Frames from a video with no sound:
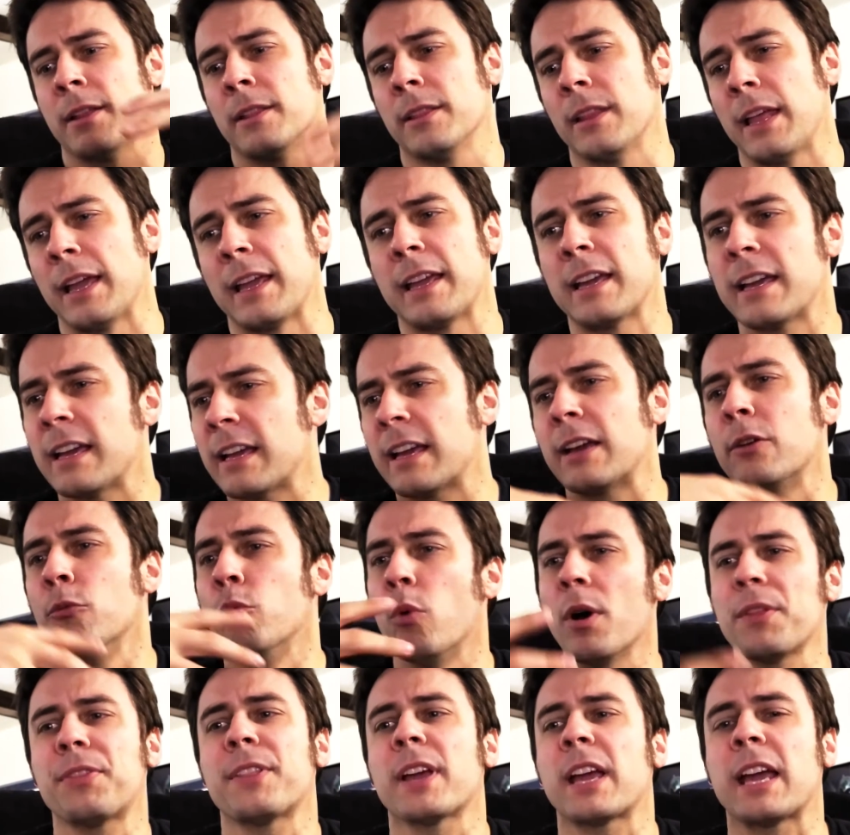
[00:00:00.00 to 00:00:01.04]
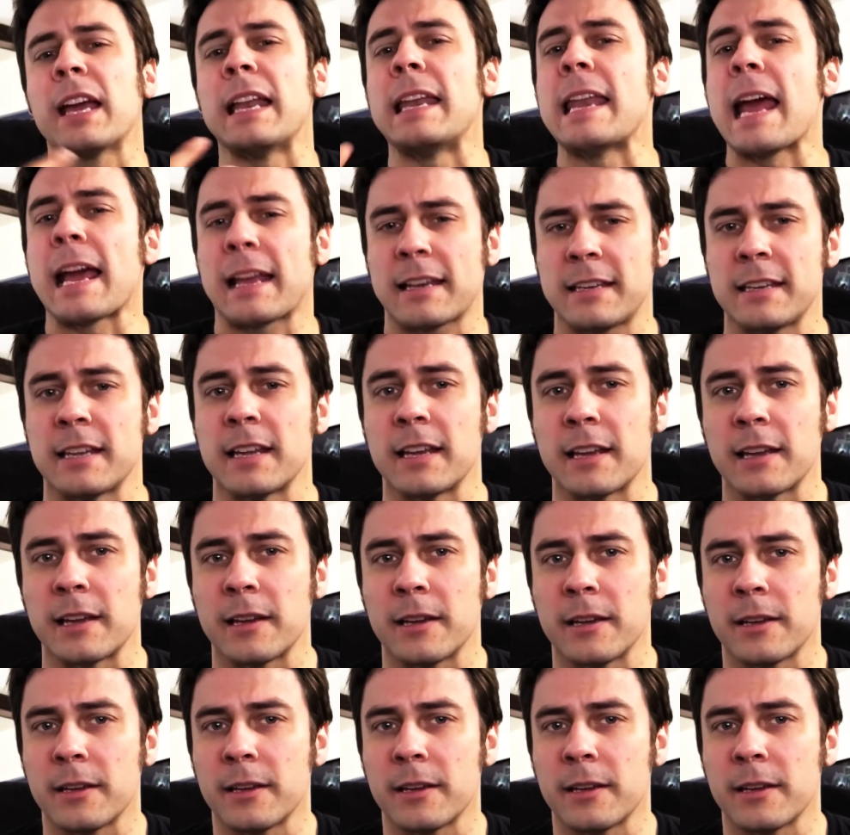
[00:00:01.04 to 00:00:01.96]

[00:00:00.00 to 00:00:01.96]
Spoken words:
what the connecting